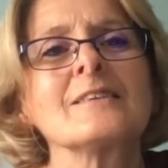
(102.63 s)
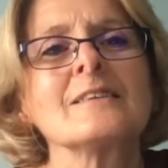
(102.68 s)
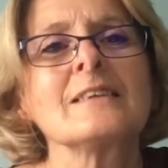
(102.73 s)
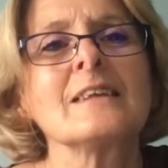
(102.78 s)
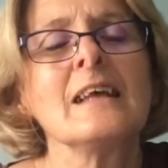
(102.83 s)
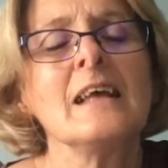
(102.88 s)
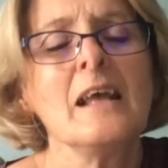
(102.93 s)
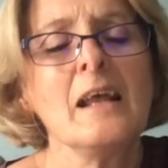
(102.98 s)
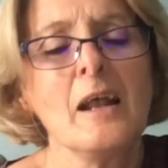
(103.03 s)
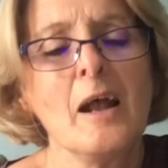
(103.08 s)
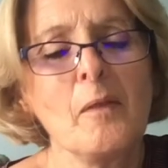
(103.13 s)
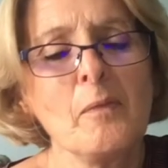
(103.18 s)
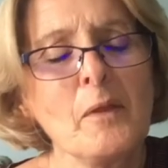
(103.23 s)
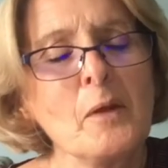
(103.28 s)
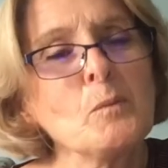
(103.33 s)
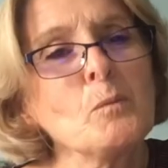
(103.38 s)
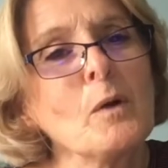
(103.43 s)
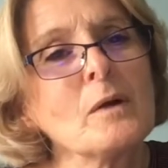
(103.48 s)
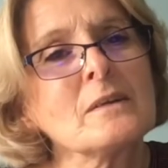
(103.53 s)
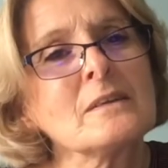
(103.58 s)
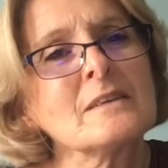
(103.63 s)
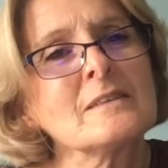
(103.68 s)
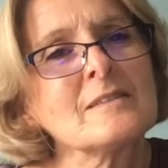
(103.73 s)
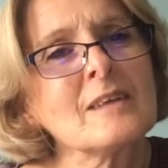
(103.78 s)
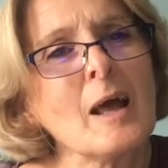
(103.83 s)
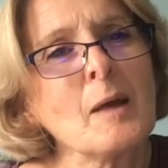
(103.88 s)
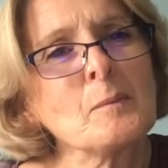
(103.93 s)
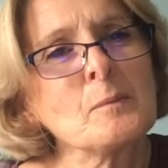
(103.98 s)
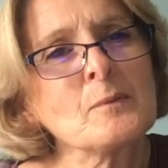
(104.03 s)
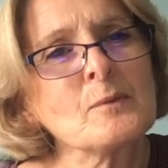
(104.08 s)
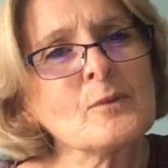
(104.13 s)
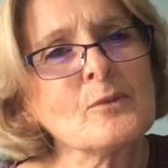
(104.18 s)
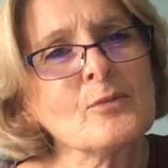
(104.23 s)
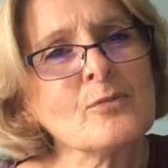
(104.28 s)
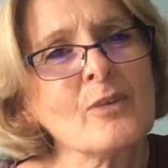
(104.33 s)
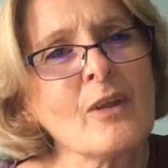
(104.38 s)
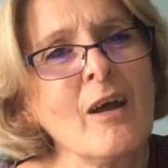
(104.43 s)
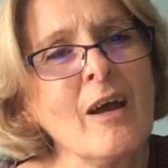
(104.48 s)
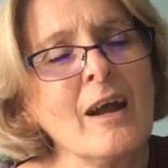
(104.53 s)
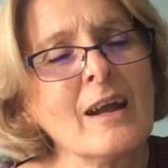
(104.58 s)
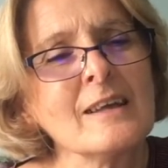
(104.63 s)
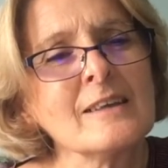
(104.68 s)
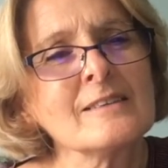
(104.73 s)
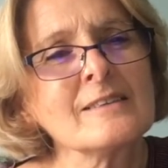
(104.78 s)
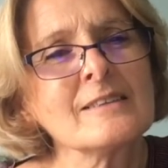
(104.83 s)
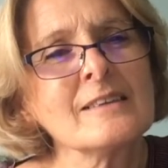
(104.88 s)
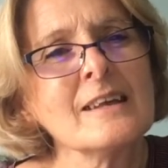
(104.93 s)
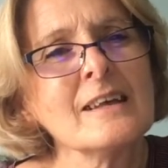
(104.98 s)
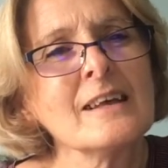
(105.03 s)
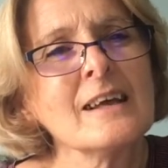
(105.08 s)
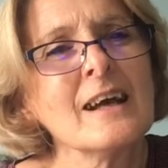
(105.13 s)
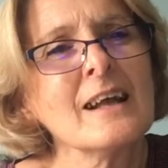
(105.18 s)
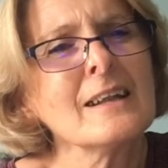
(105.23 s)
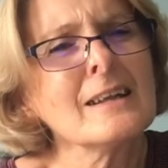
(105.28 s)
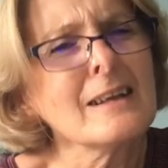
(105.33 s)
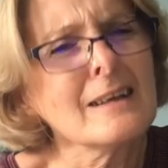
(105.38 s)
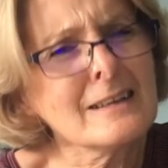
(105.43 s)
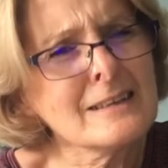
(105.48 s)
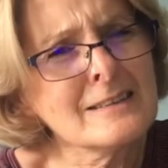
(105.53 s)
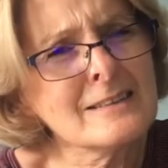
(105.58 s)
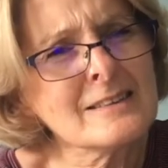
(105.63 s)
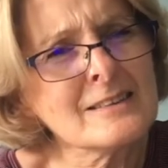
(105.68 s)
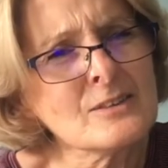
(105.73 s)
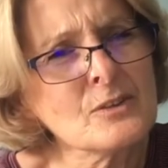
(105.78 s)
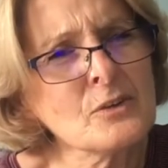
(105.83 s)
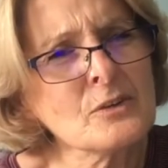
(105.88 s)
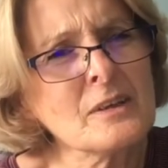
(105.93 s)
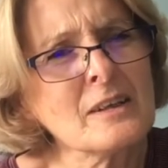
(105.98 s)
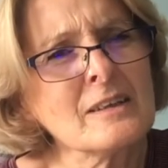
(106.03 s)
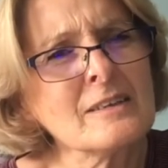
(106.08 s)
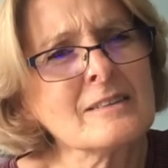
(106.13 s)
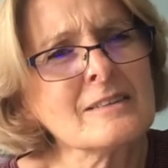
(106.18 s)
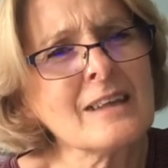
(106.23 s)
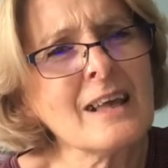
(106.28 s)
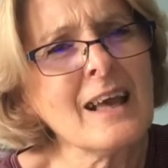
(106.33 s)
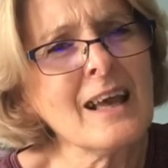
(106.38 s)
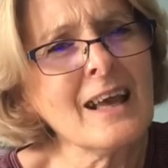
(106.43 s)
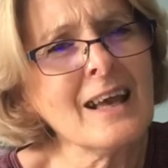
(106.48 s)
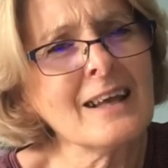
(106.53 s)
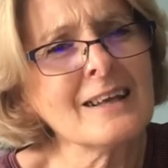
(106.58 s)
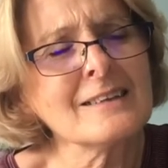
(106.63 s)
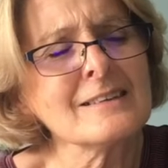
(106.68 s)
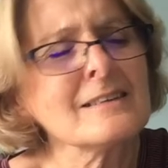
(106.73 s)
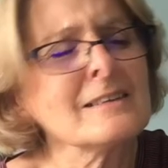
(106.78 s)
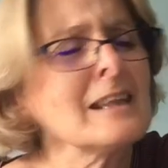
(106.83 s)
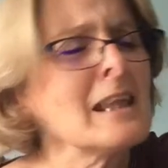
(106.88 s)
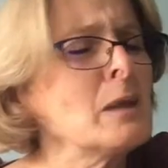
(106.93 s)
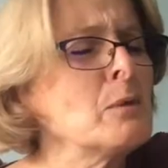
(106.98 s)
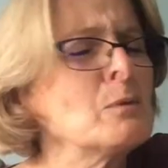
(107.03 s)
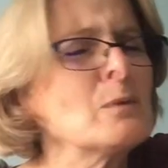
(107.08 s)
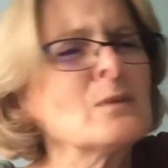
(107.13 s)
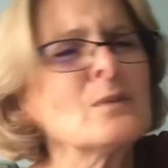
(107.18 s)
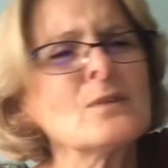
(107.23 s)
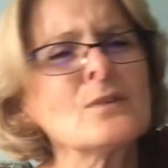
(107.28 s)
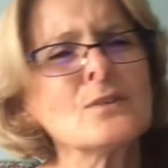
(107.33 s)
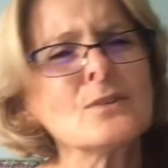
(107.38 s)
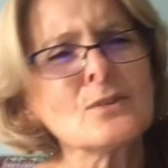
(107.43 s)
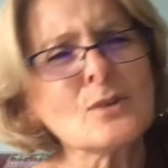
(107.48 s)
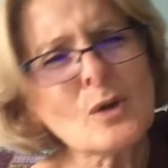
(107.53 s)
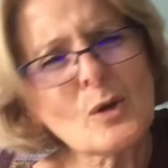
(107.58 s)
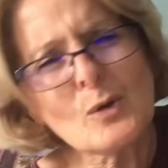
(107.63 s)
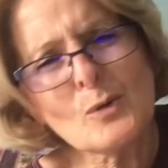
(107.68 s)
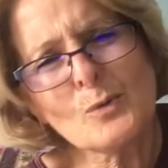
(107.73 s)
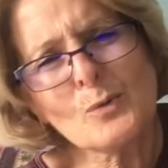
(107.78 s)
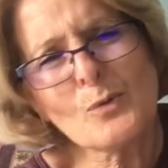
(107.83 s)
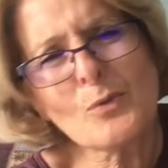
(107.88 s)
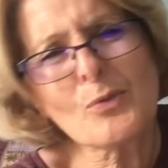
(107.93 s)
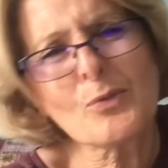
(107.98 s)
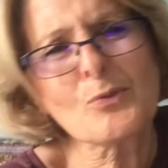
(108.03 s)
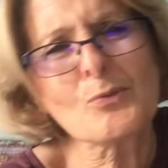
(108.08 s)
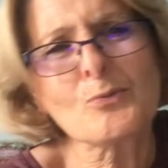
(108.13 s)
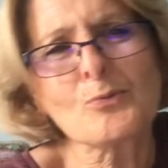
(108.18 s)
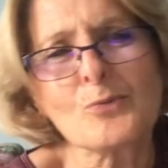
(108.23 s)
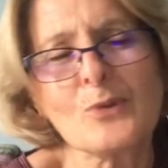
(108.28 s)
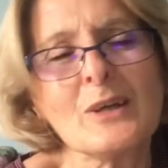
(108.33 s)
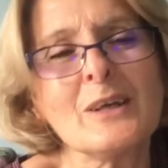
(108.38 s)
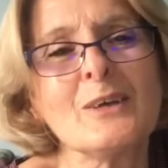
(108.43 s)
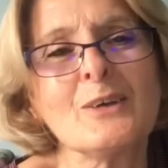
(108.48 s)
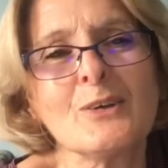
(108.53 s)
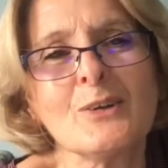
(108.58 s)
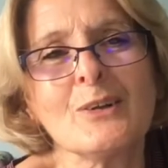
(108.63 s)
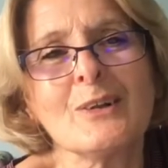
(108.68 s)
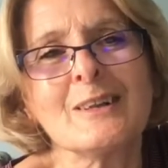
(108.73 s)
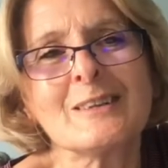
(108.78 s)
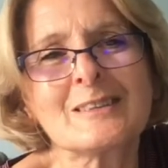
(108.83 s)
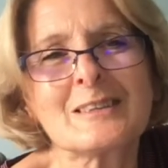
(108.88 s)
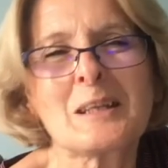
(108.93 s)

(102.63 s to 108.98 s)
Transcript: And then one of the damselflies alighted on his hand and he was so thrilled.